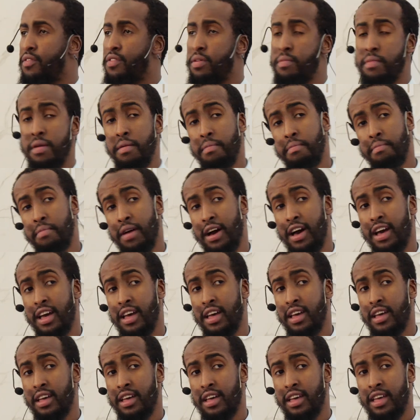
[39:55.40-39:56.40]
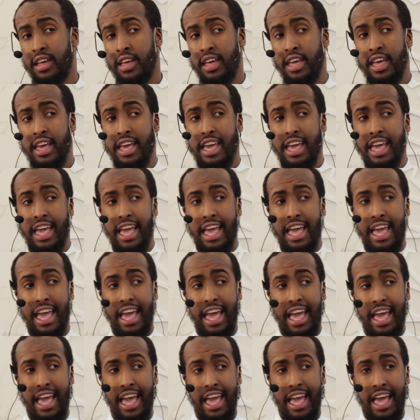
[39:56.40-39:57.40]
Remember,
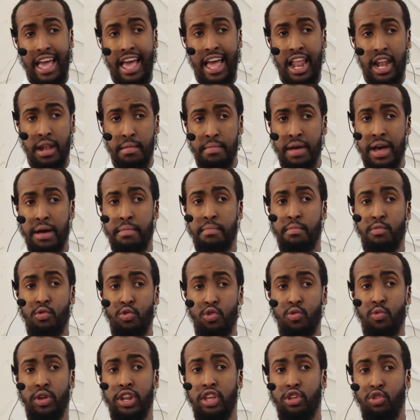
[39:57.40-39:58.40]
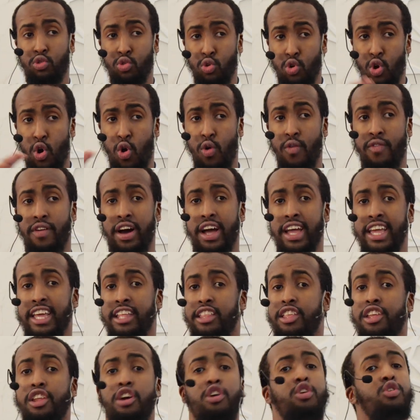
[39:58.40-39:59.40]
Al-Ma'mun, when he took over,
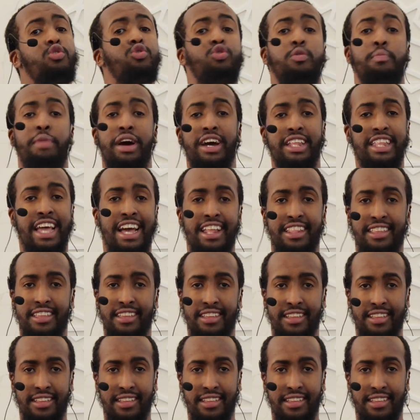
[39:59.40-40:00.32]
he didn't go to Baghdad.